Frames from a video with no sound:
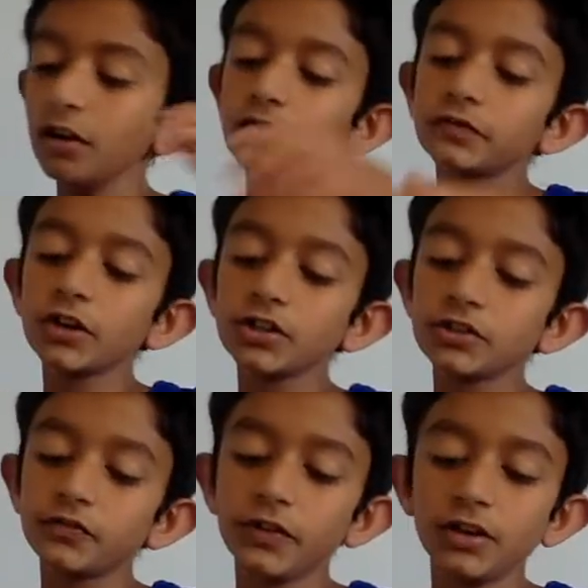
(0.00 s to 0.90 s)
First
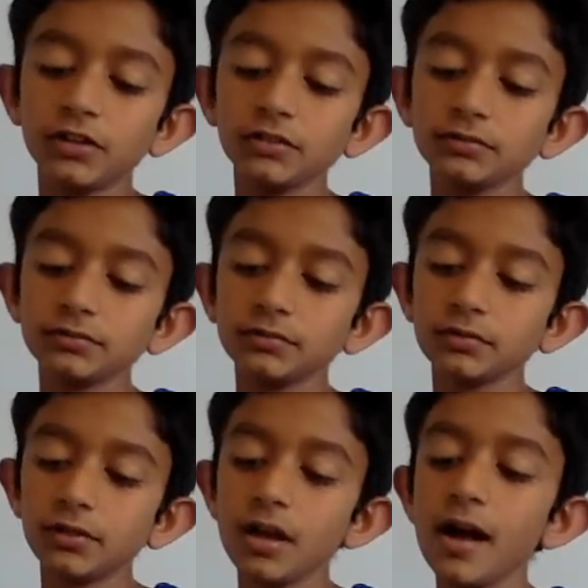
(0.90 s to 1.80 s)
of all,
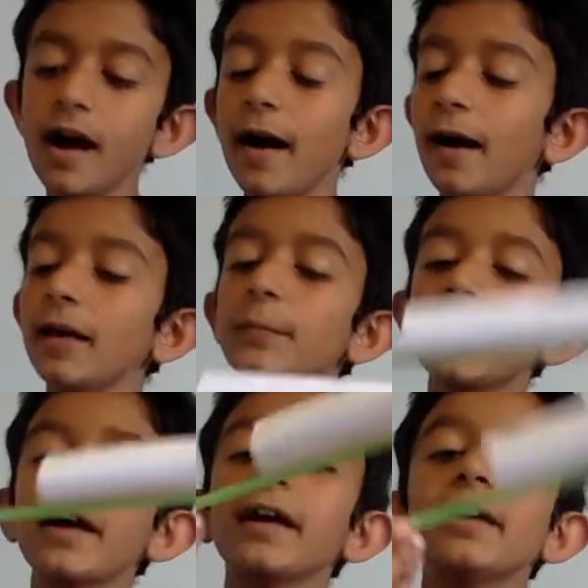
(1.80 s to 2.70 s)
I
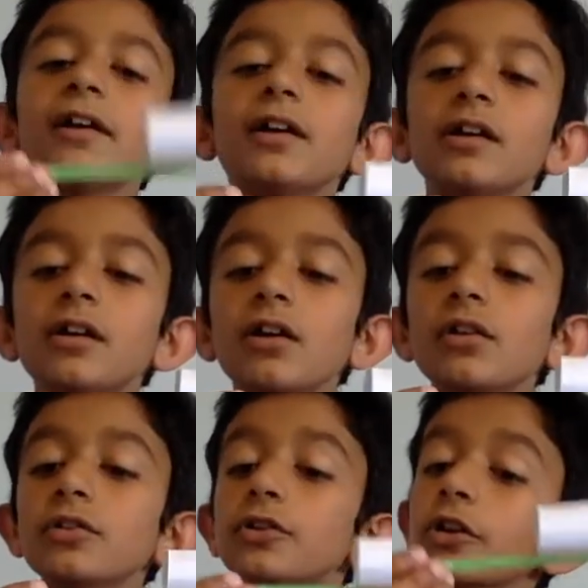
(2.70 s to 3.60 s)
bet
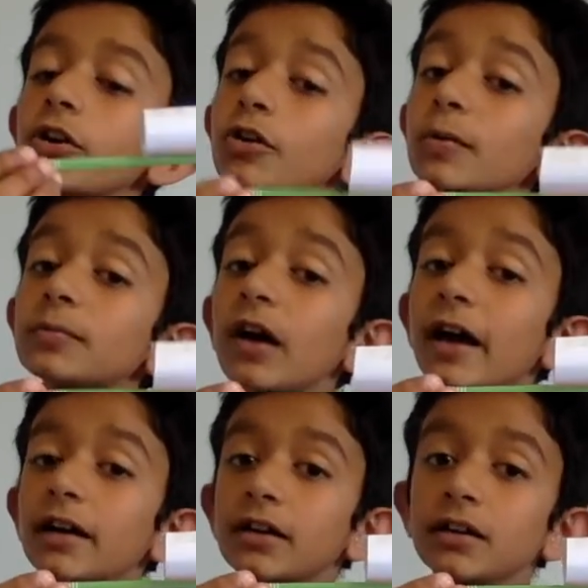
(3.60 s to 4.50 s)
your hoop
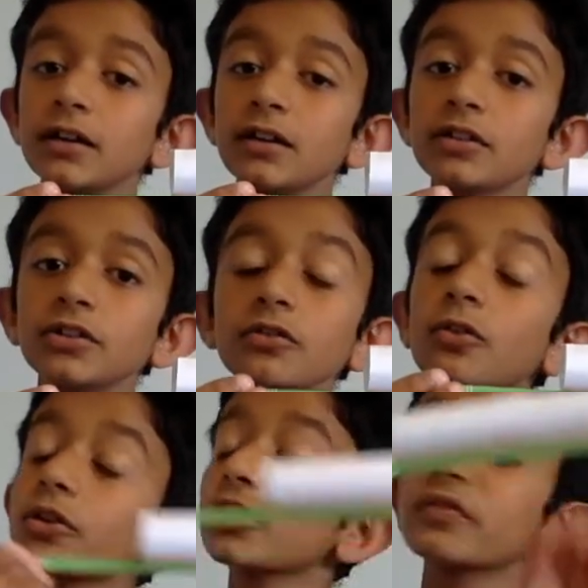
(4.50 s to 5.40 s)
glider
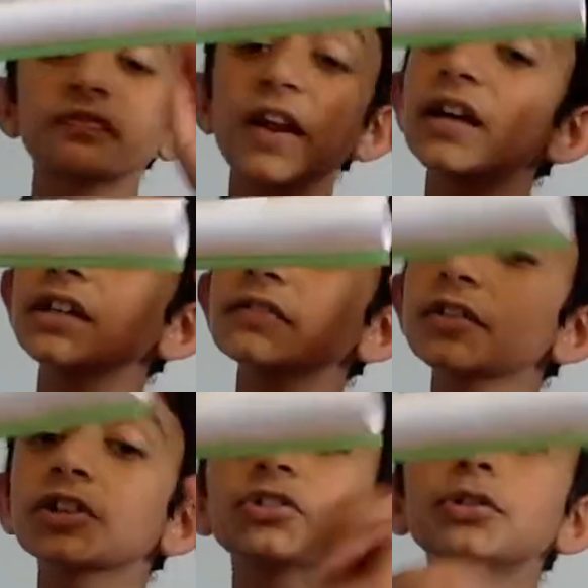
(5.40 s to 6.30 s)
or your very
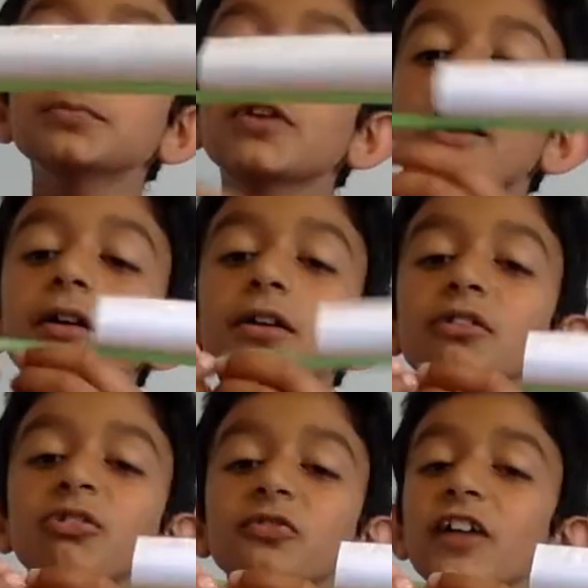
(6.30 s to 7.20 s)
first hoop
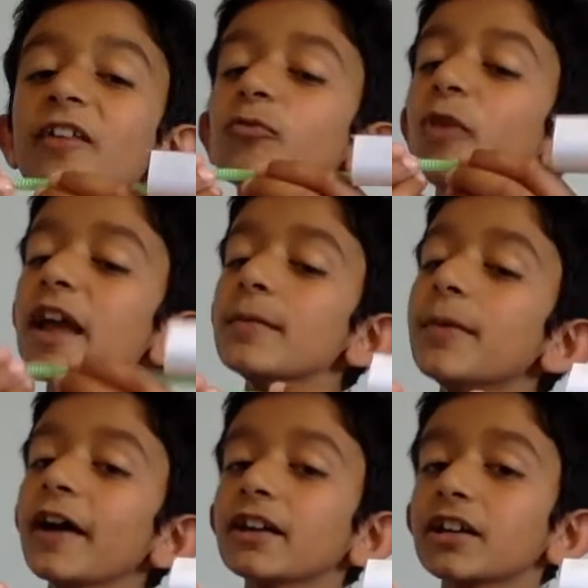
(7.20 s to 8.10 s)
glider will fly way
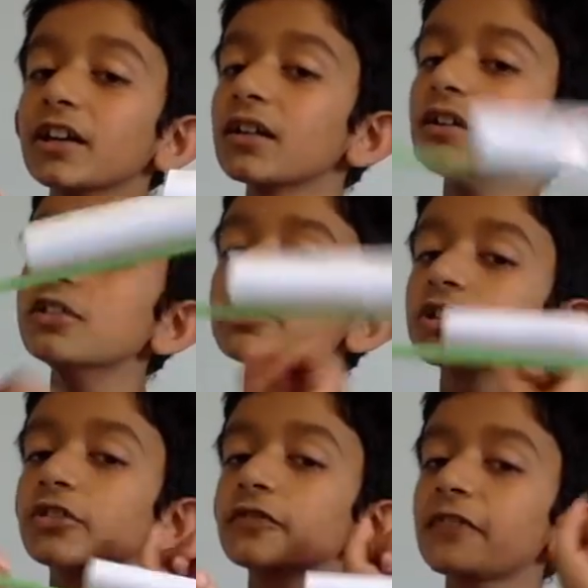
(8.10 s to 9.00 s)
better than
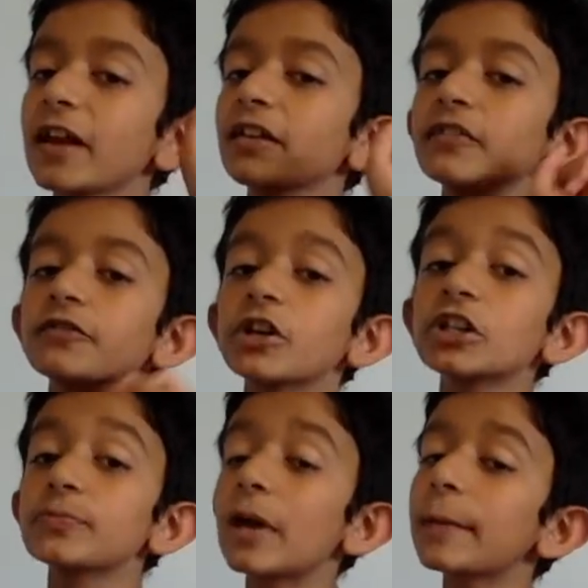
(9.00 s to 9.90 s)
your very
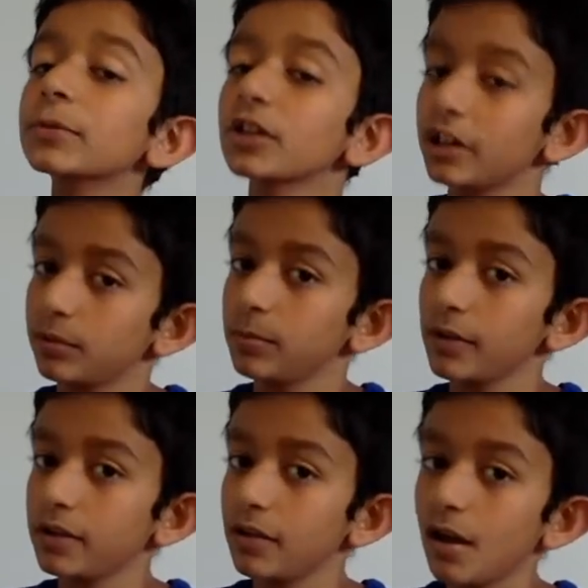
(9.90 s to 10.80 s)
first paper airplane.